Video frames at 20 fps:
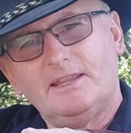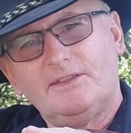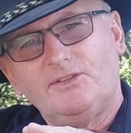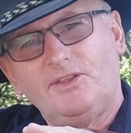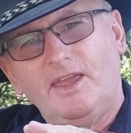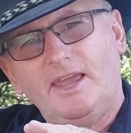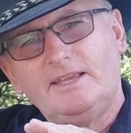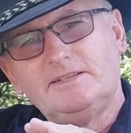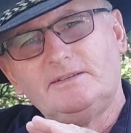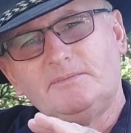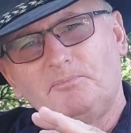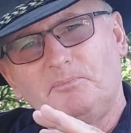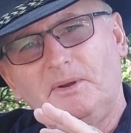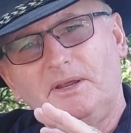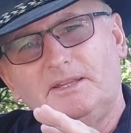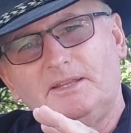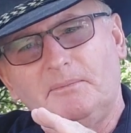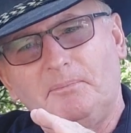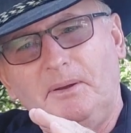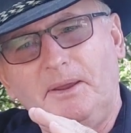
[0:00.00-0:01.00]

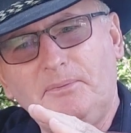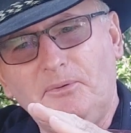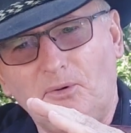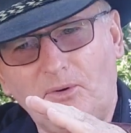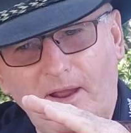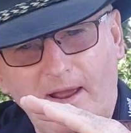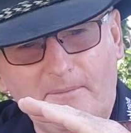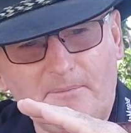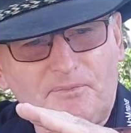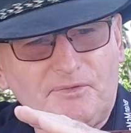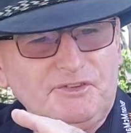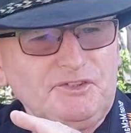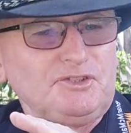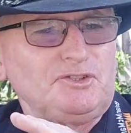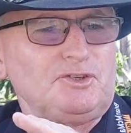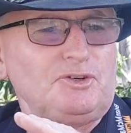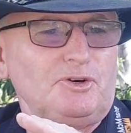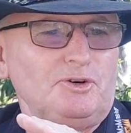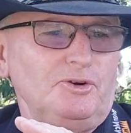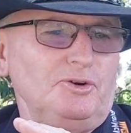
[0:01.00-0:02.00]
the people come
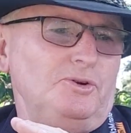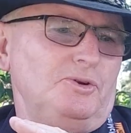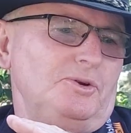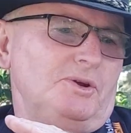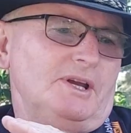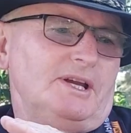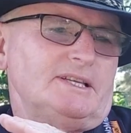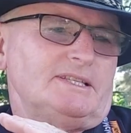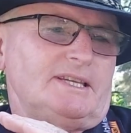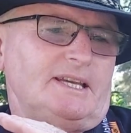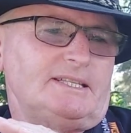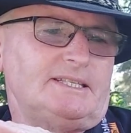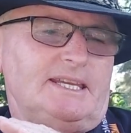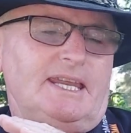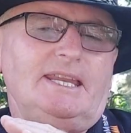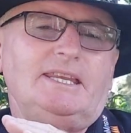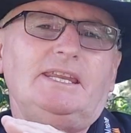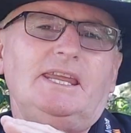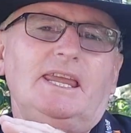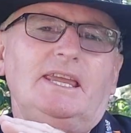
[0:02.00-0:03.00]
through, say
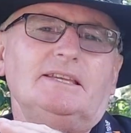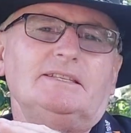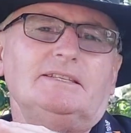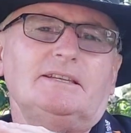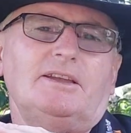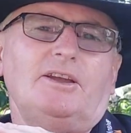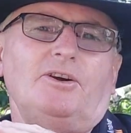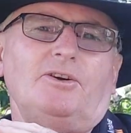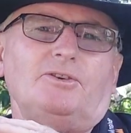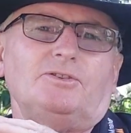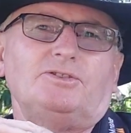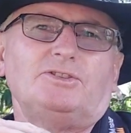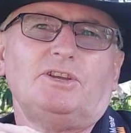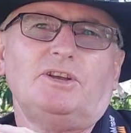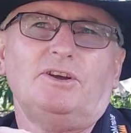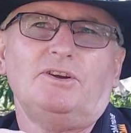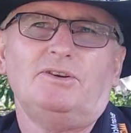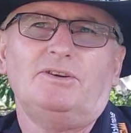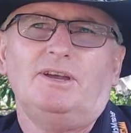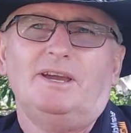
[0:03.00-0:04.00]
10 years ago.
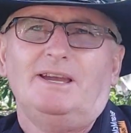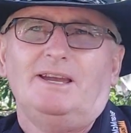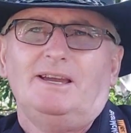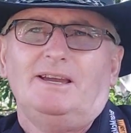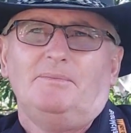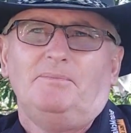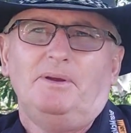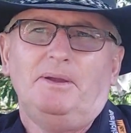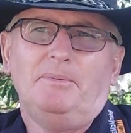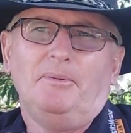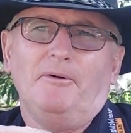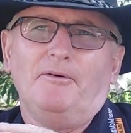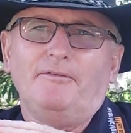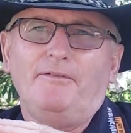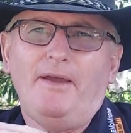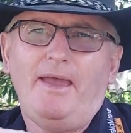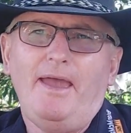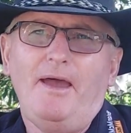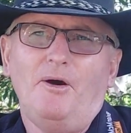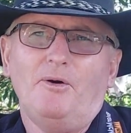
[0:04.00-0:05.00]
So people
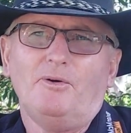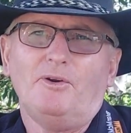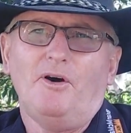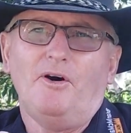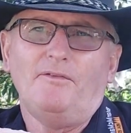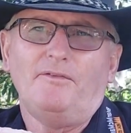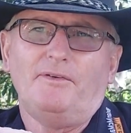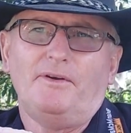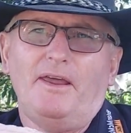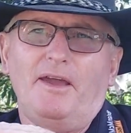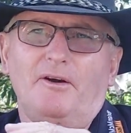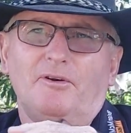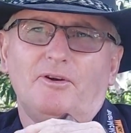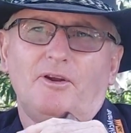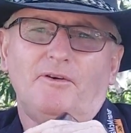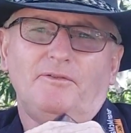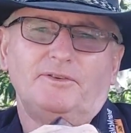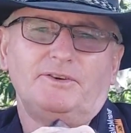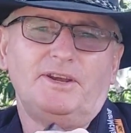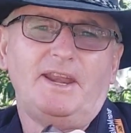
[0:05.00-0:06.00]
have held off, and
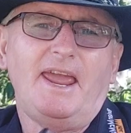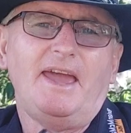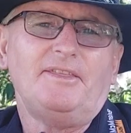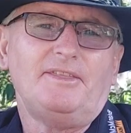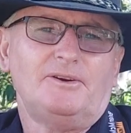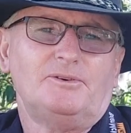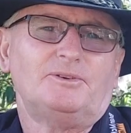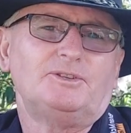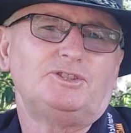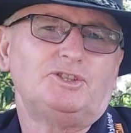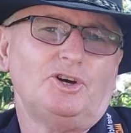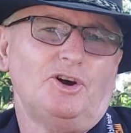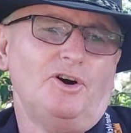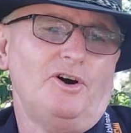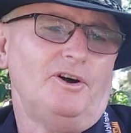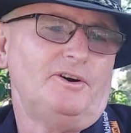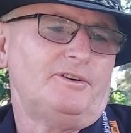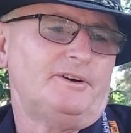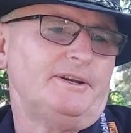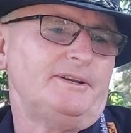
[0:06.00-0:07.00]
now they're
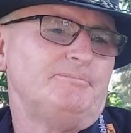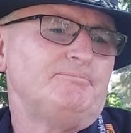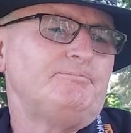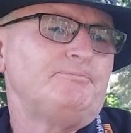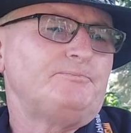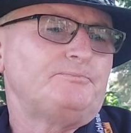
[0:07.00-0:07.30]
retiring.